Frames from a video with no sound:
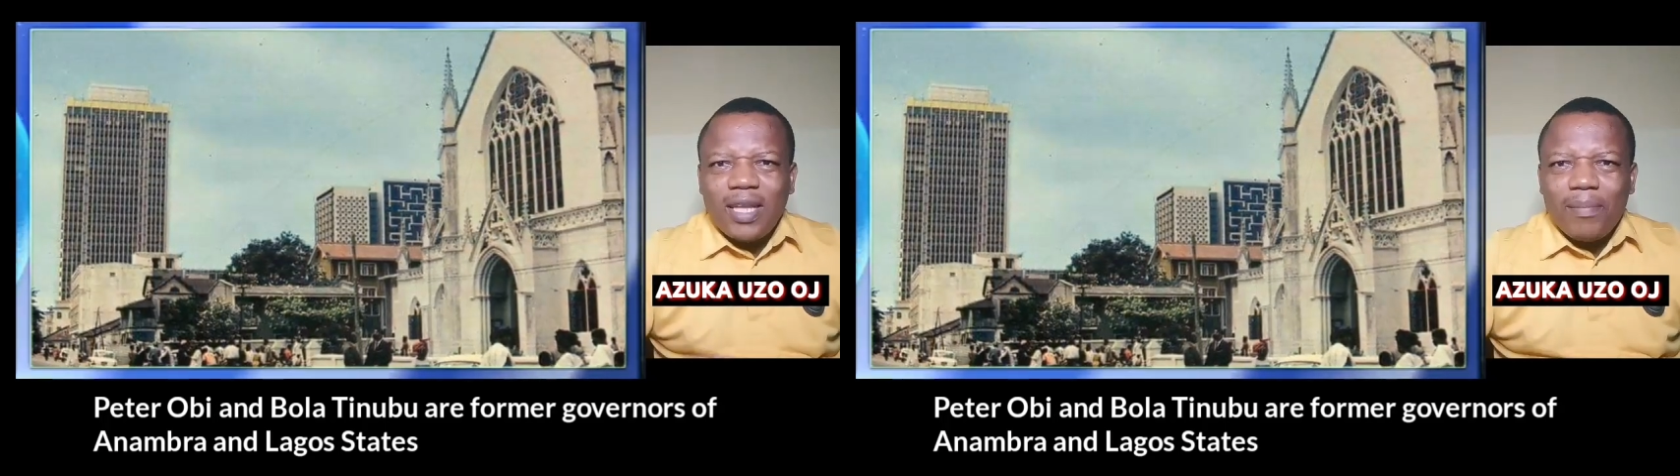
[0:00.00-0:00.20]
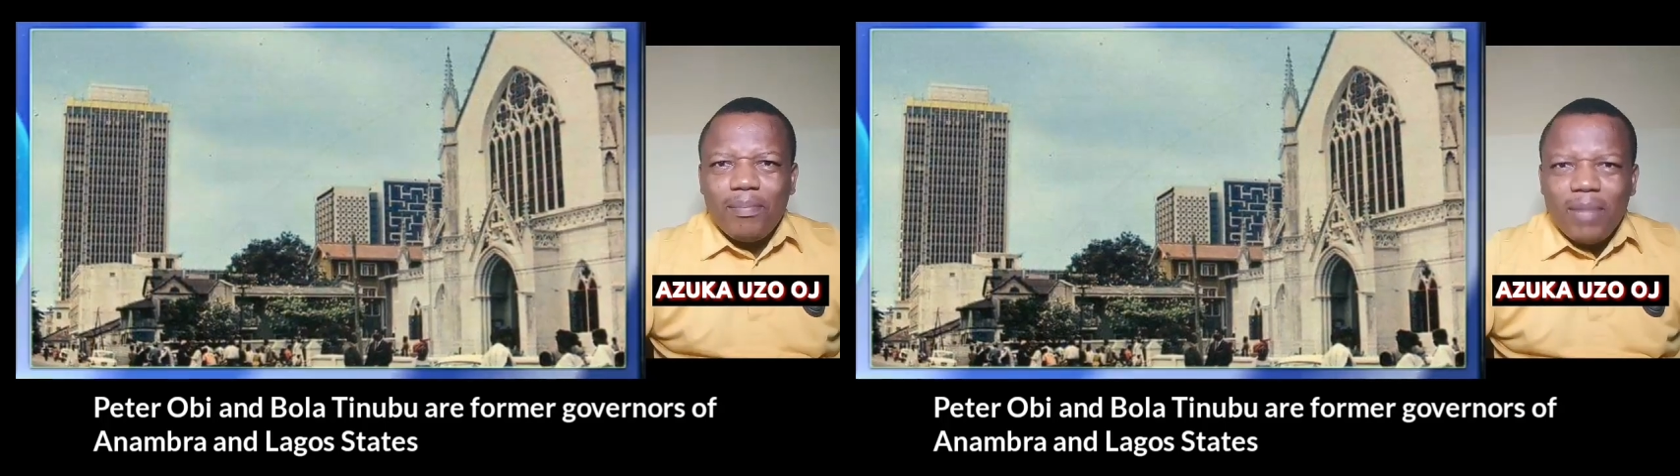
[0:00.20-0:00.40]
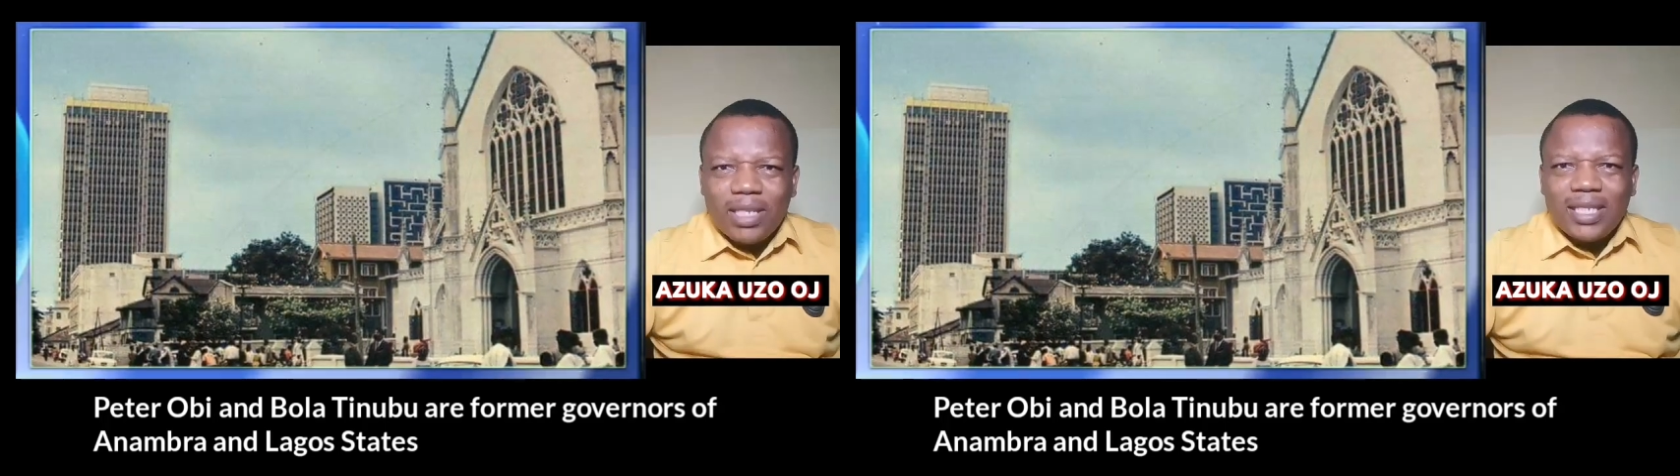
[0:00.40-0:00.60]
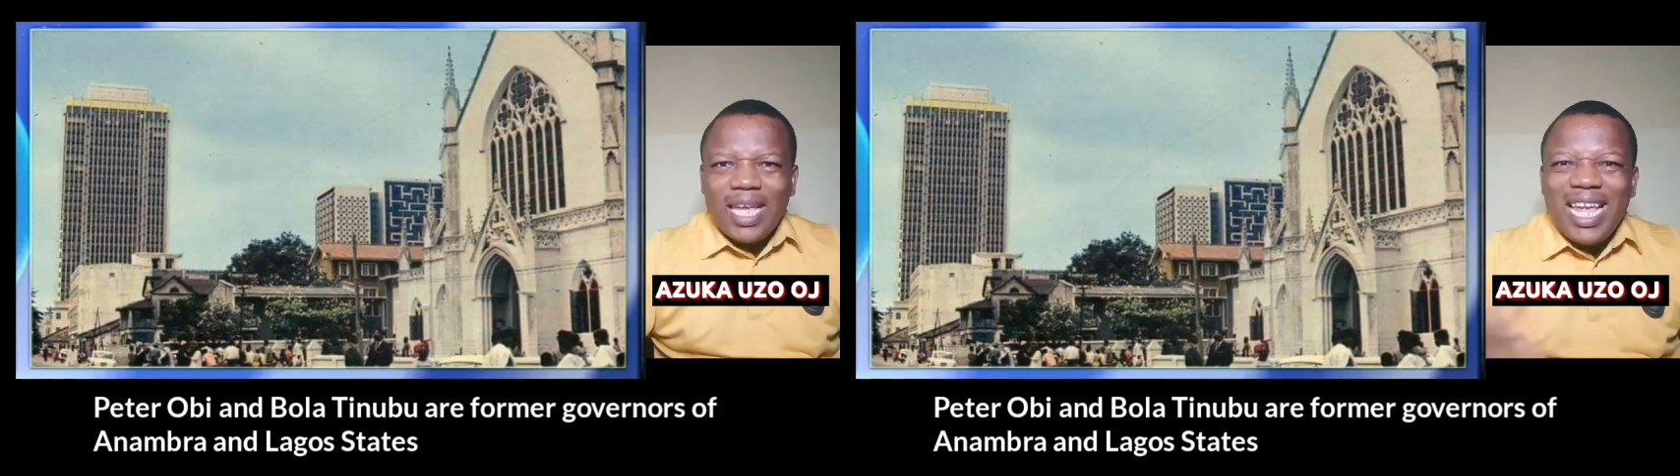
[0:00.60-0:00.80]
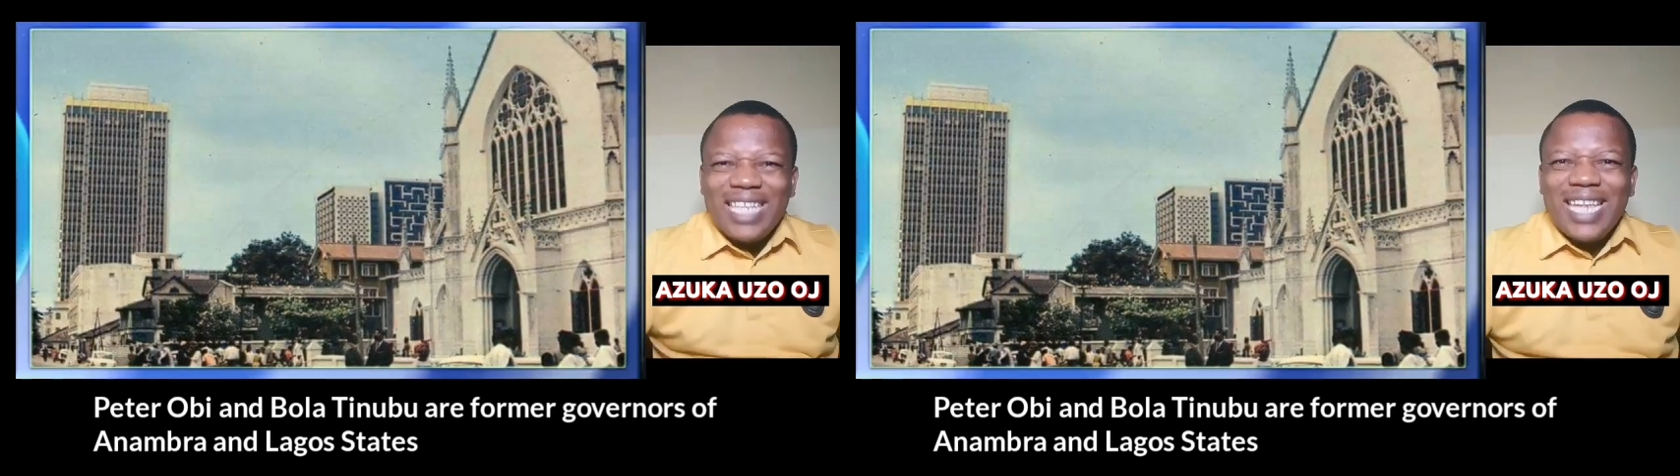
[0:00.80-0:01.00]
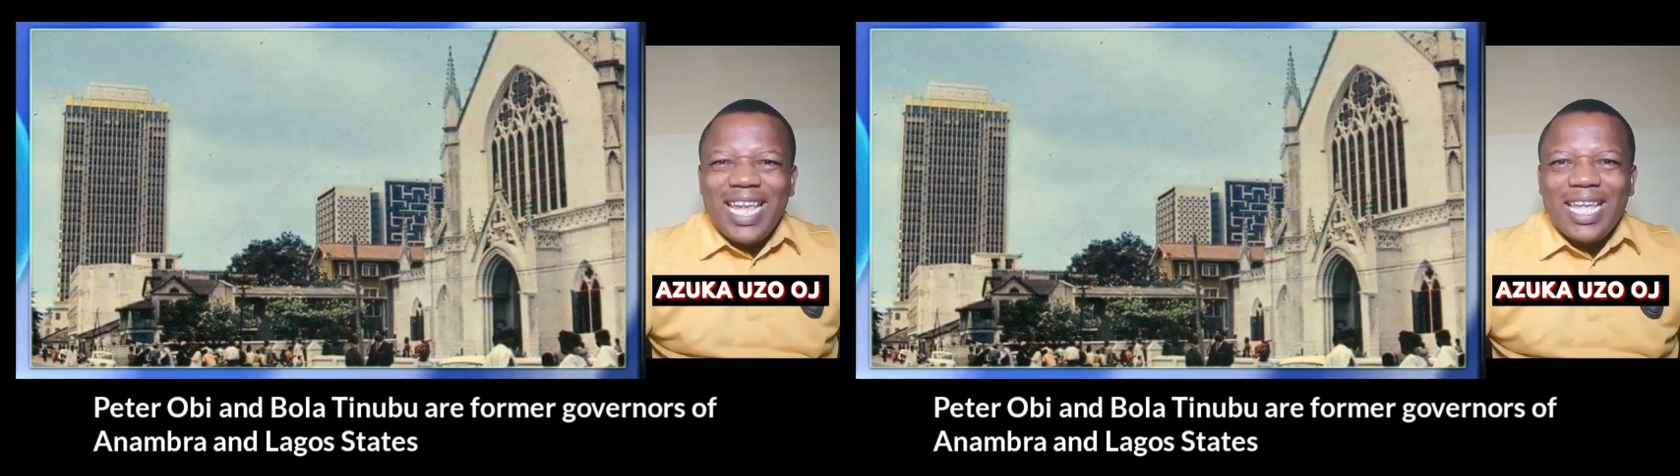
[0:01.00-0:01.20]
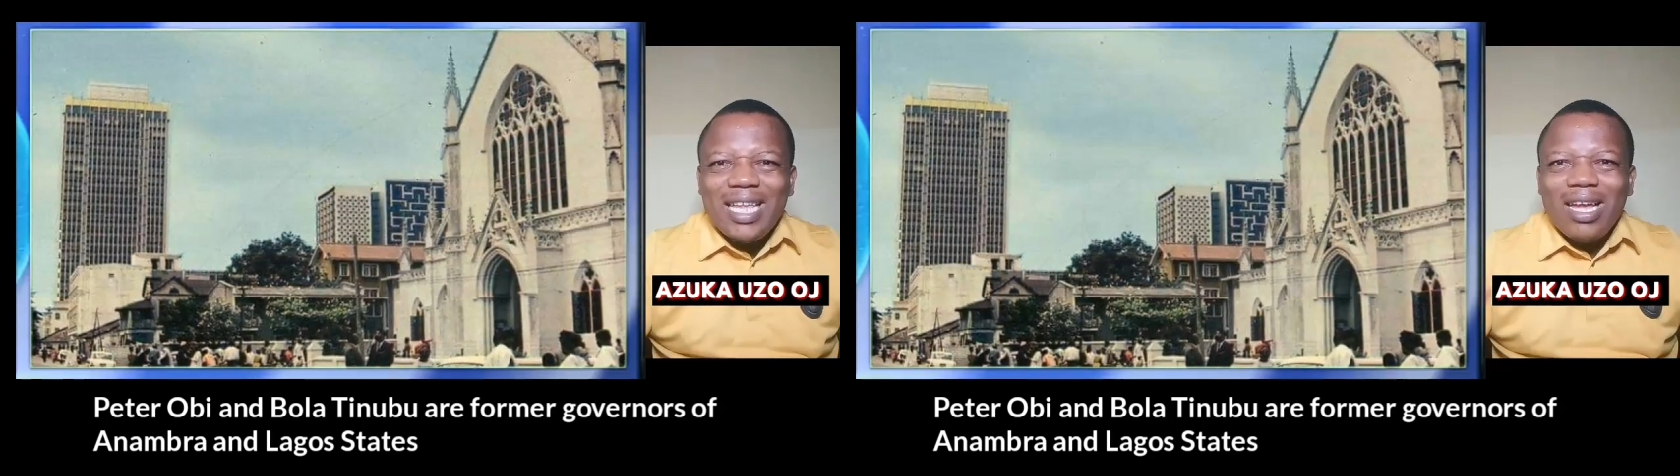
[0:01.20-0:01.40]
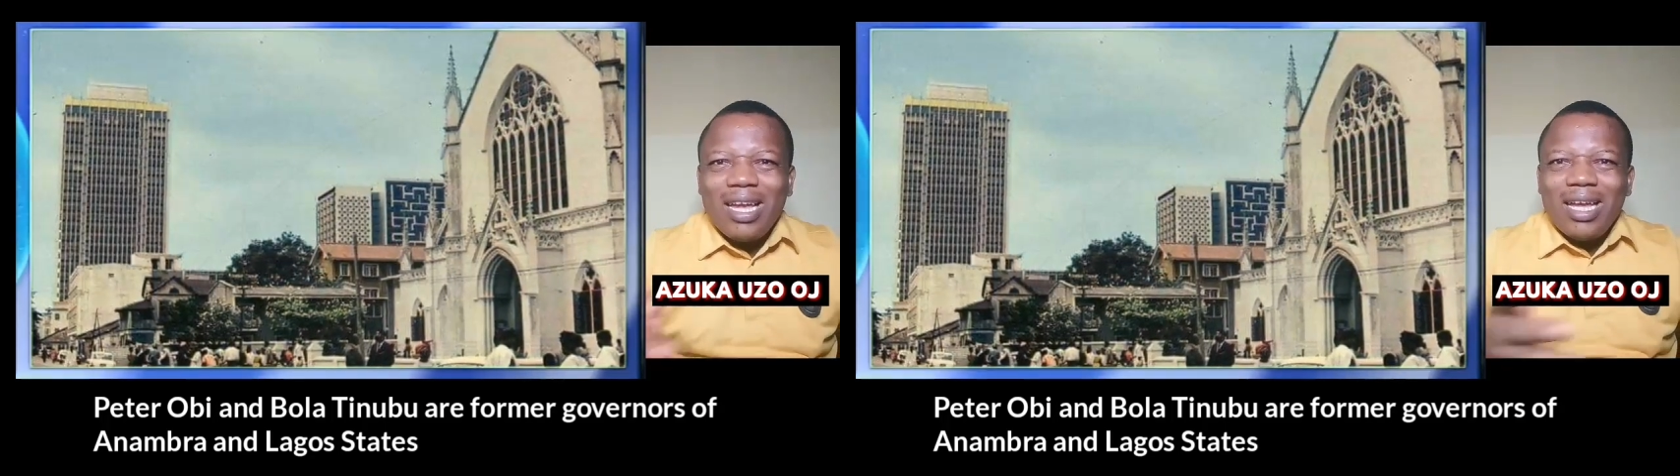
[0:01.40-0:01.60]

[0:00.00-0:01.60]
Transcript: that makes it a,